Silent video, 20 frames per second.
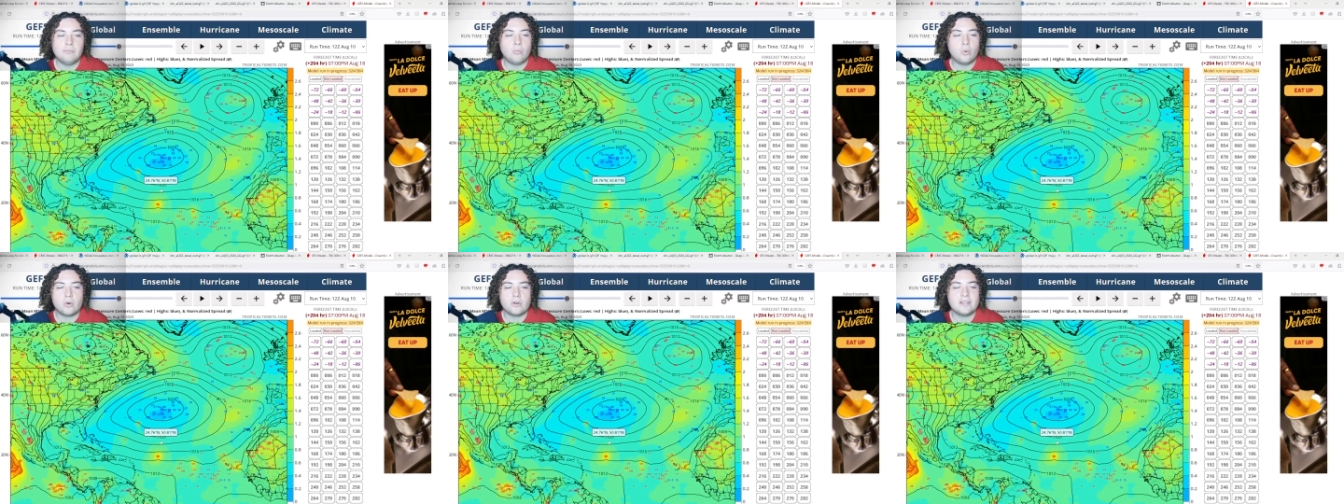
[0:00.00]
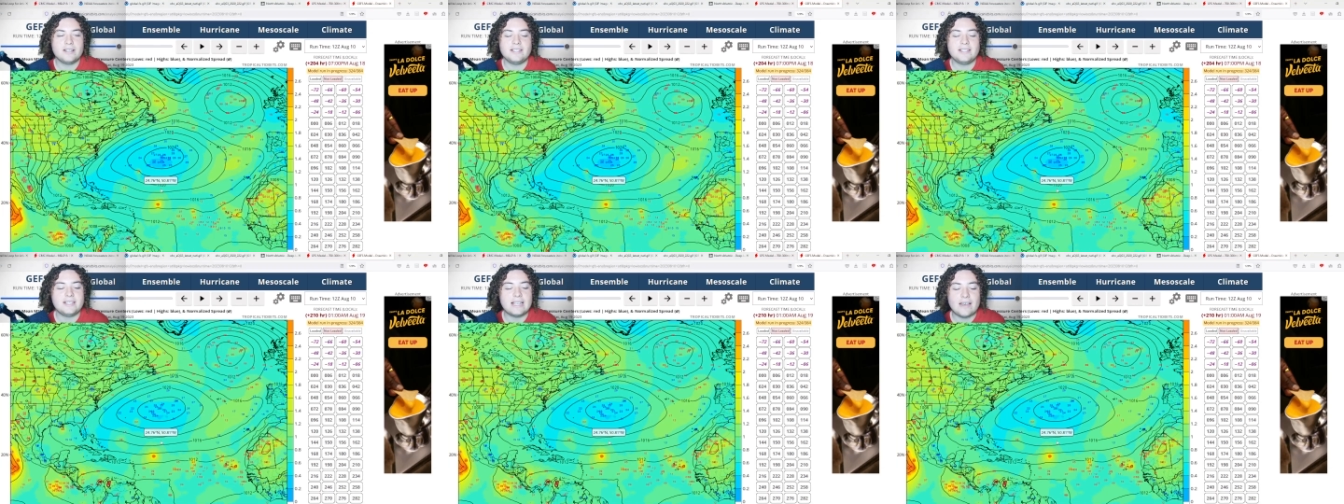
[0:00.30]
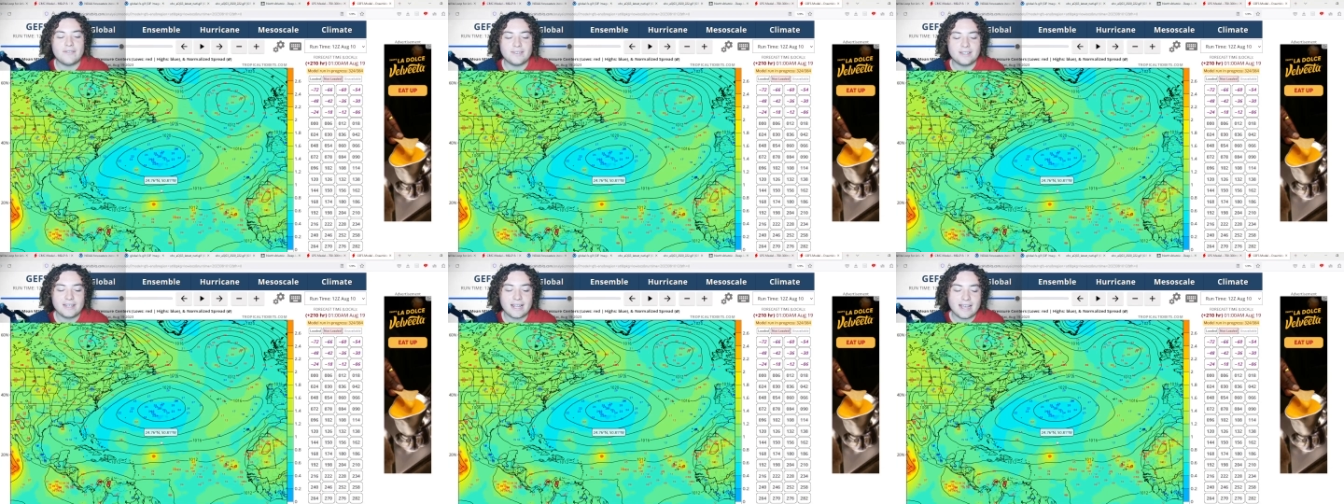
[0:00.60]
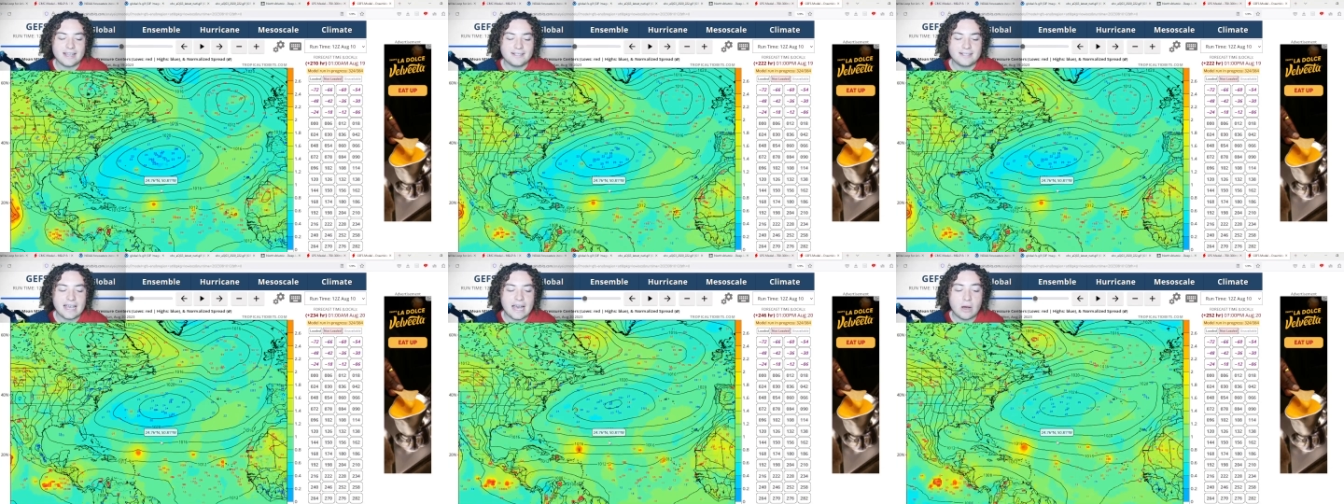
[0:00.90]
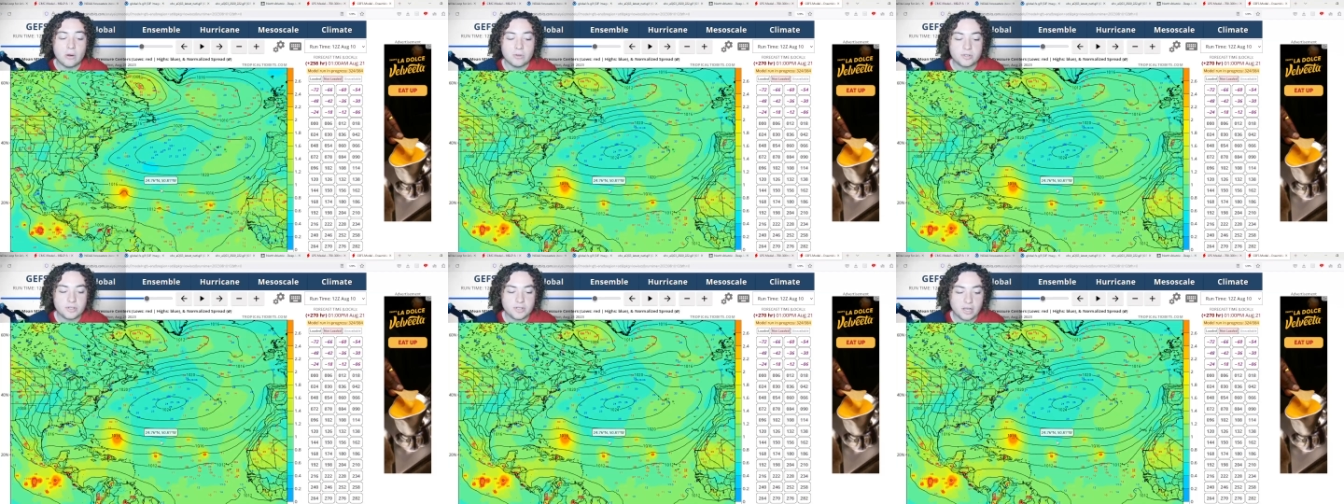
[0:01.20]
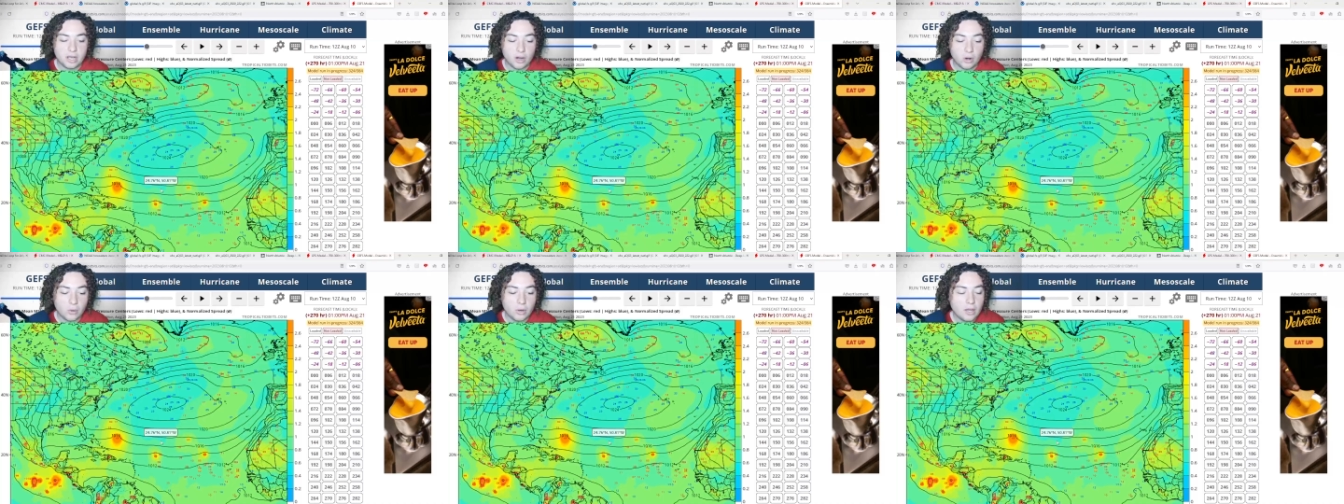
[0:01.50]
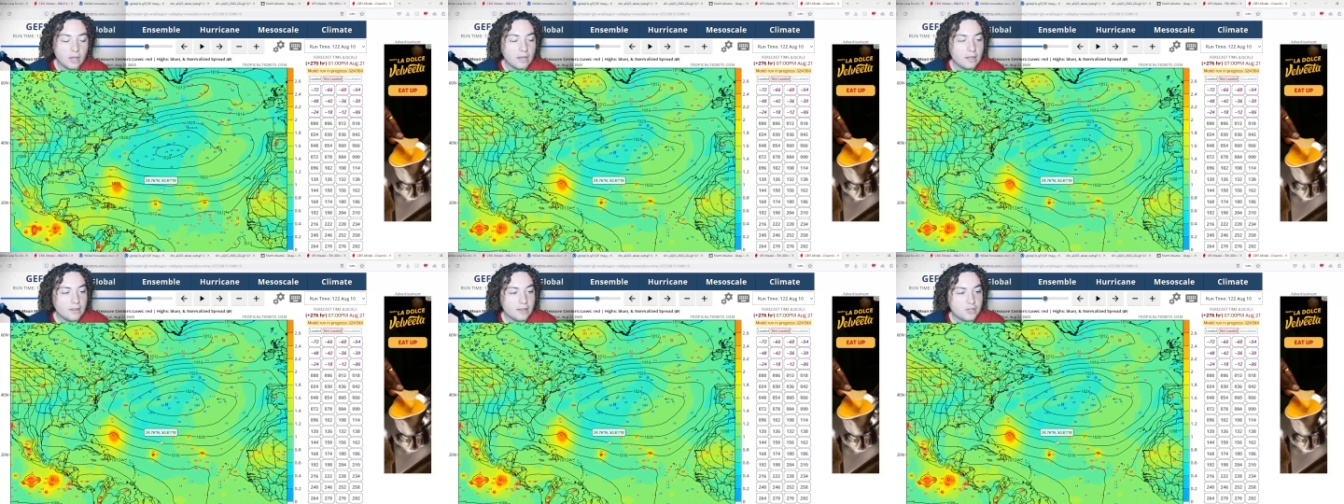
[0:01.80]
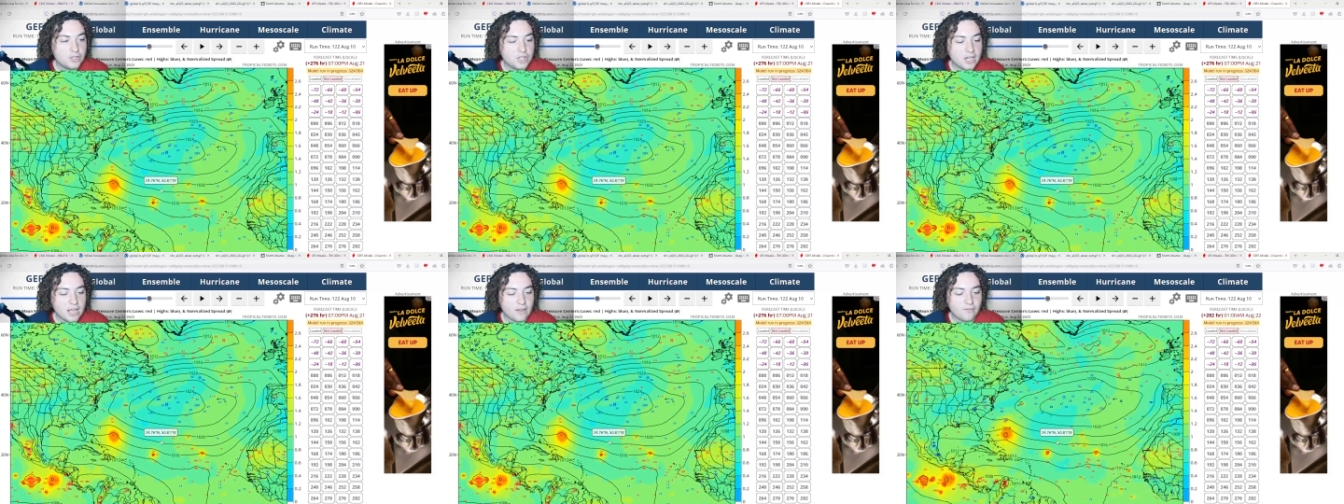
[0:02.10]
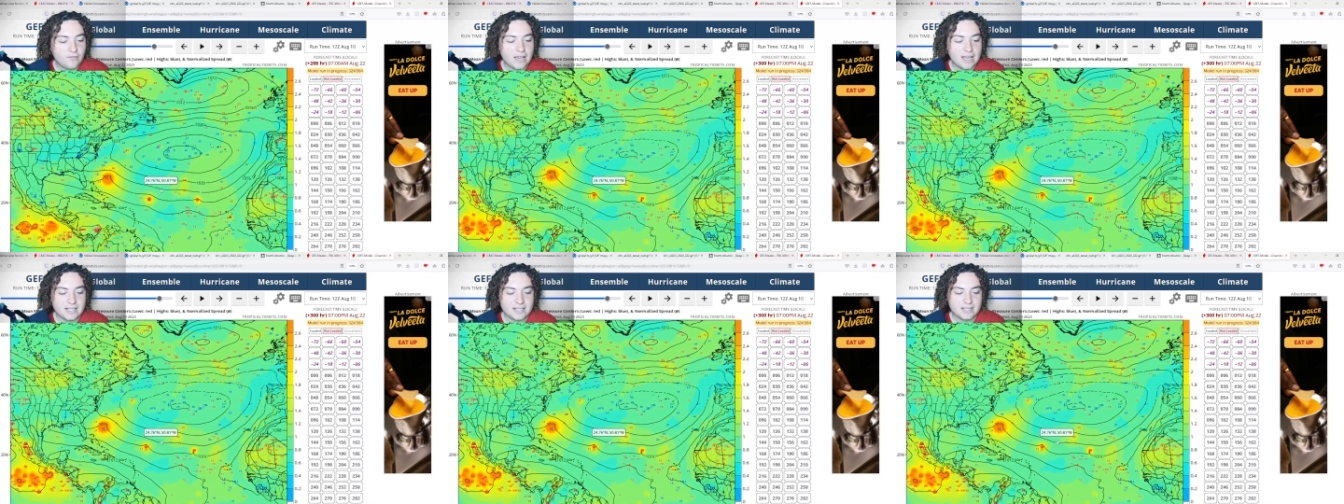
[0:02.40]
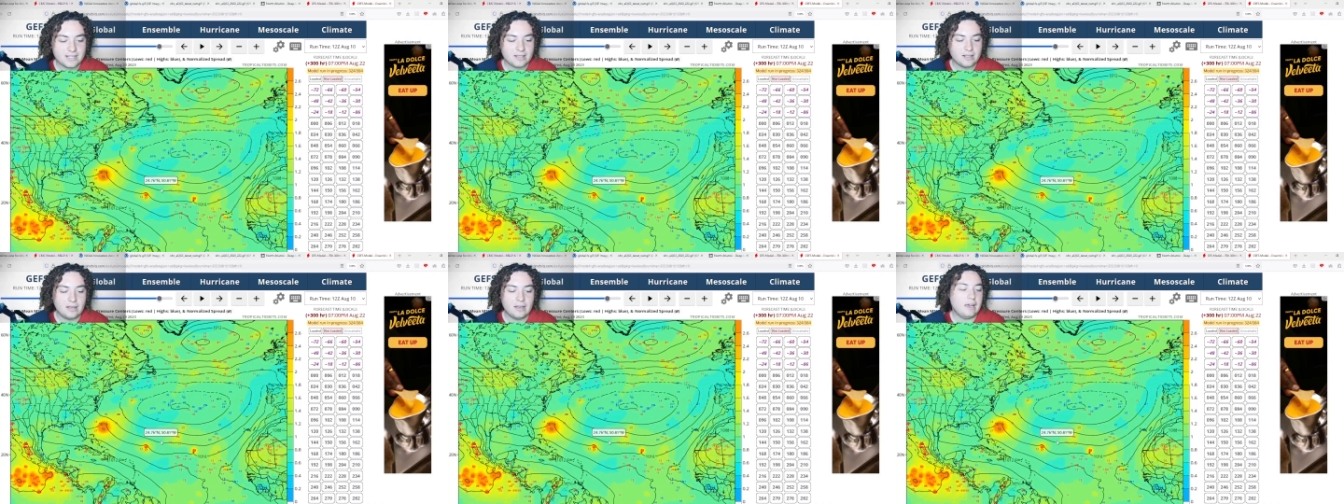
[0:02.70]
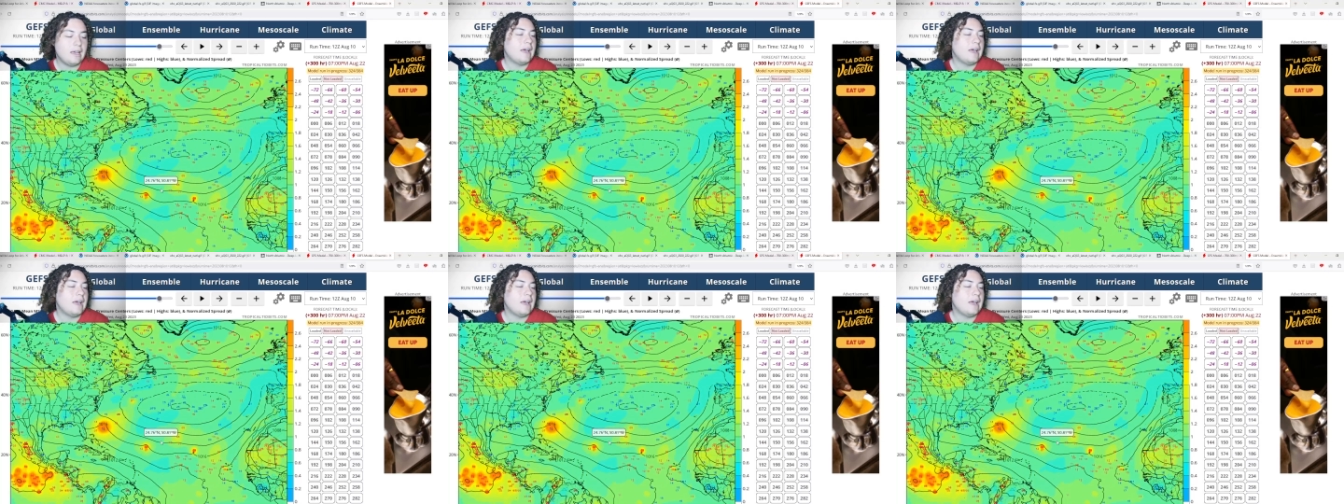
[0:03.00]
more than seven days out so the gfs